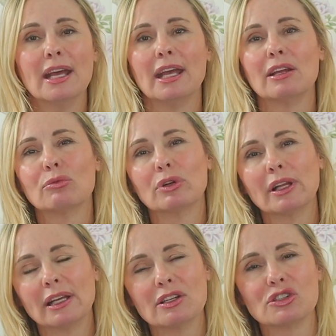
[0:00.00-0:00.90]
It
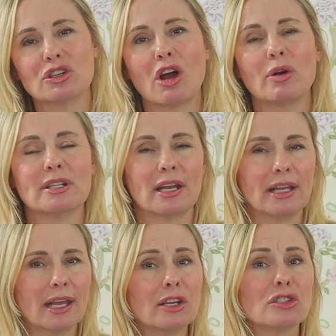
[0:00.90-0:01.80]
really can show a
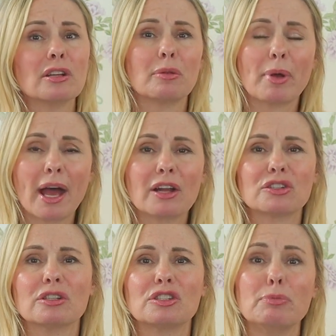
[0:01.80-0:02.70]
dedication and a
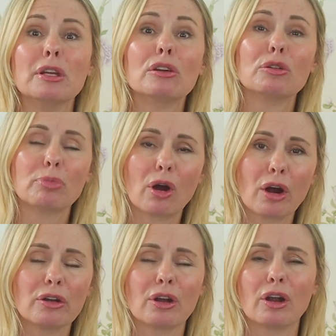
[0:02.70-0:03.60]
passion to being a good
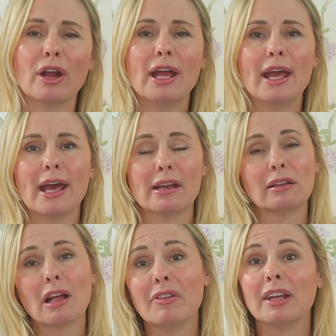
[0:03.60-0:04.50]
partner and a
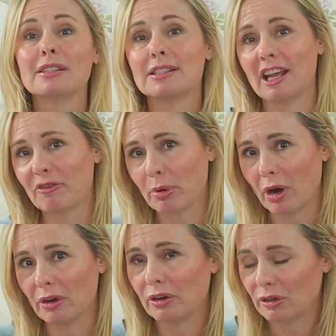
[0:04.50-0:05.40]
loving and safe partner